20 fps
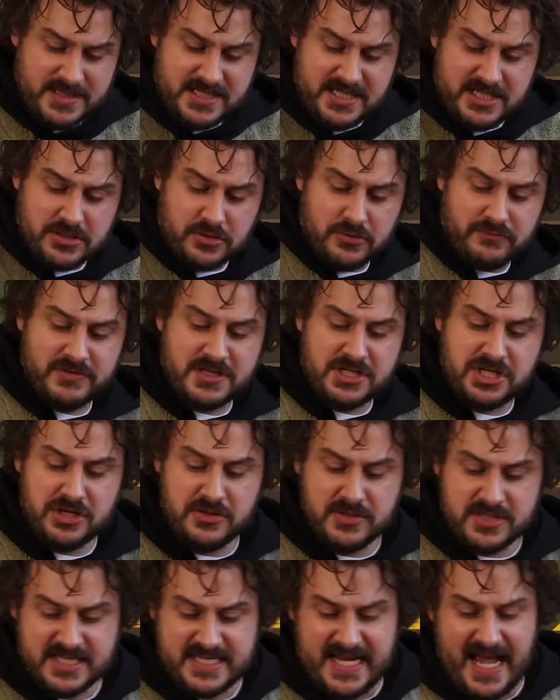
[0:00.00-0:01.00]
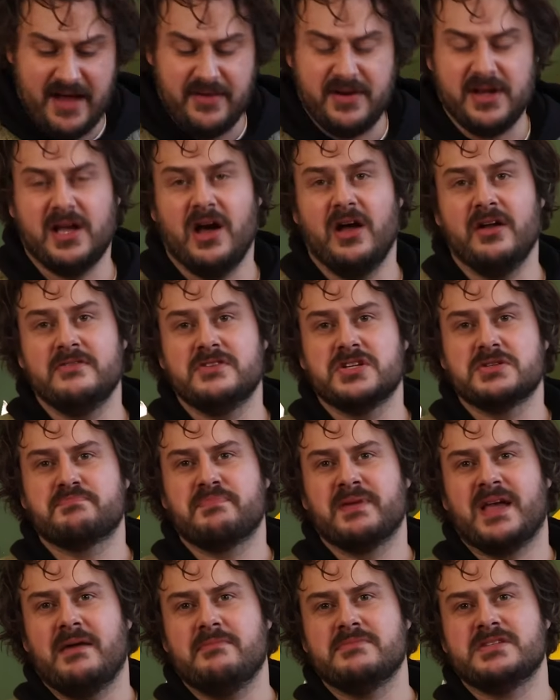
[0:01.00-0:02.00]
Once it's all reduced down, it kind of just
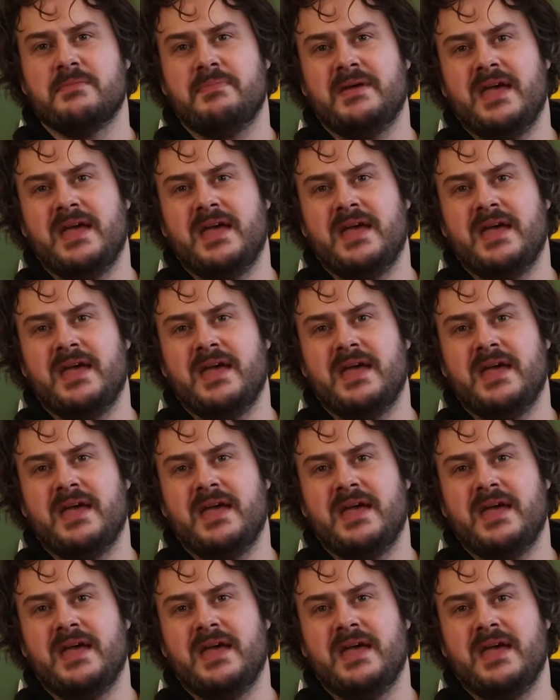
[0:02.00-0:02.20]
becomes a